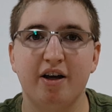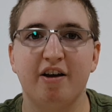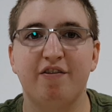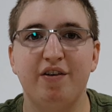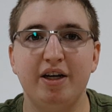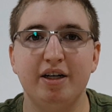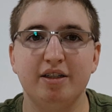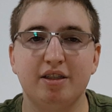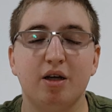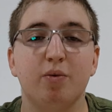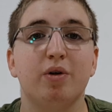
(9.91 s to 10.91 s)

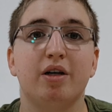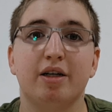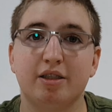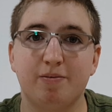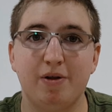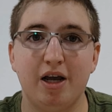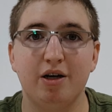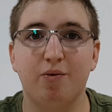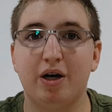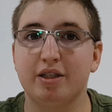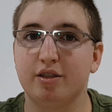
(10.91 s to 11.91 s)
First I will explain
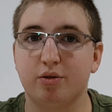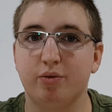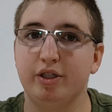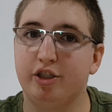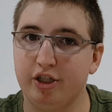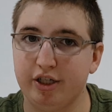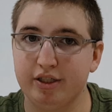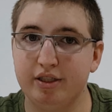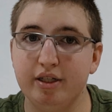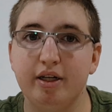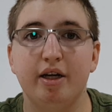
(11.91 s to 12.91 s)
what a switch is,